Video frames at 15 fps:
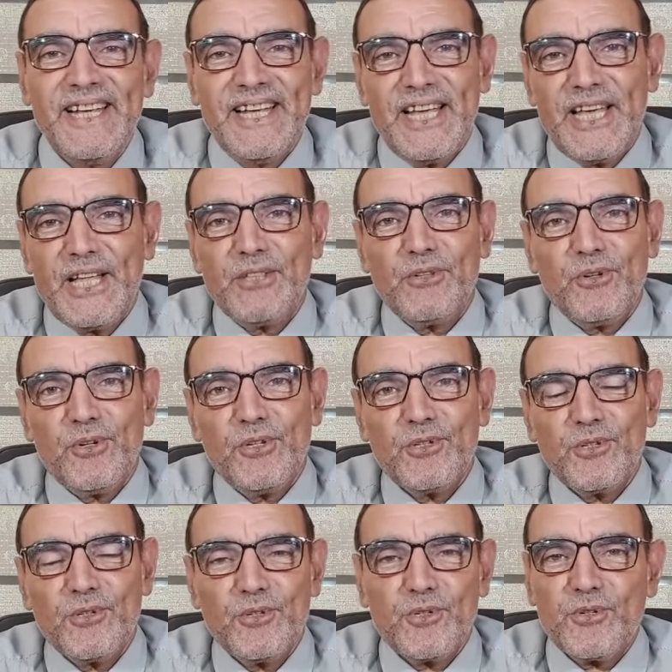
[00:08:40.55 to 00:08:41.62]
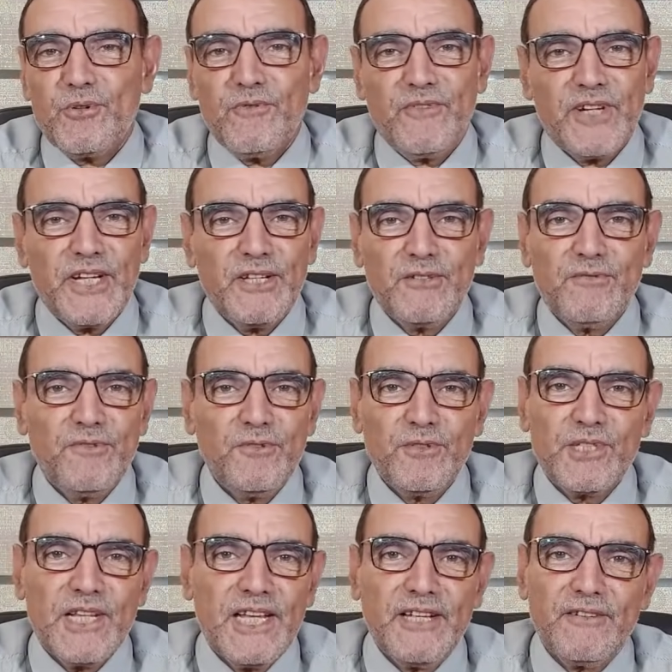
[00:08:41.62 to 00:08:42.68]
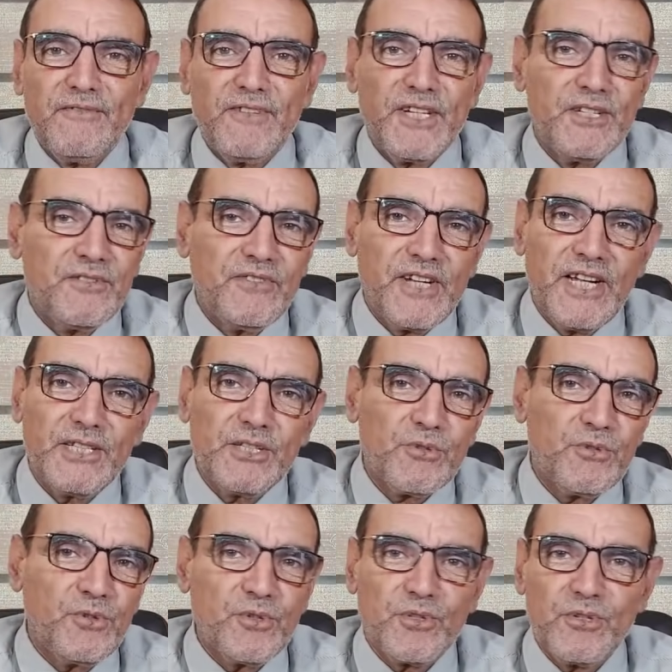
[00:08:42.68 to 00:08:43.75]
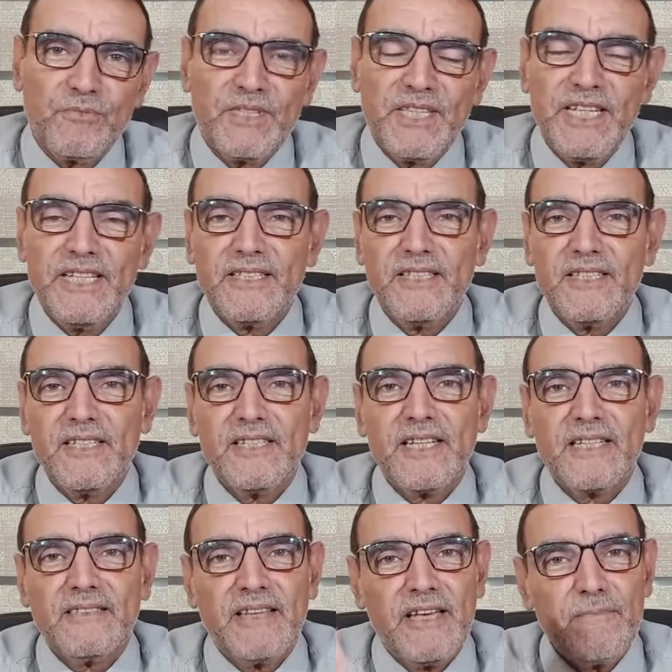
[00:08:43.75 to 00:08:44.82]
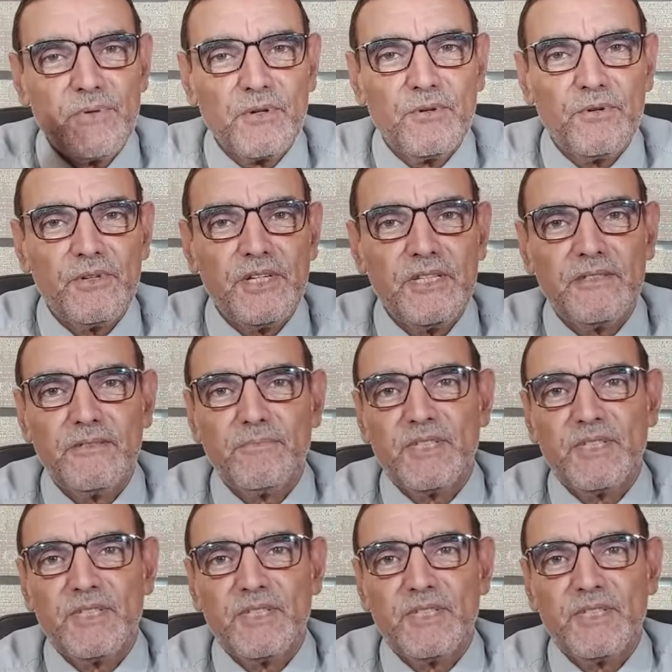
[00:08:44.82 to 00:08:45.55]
and also some fried foods like French fries or something. This is a typically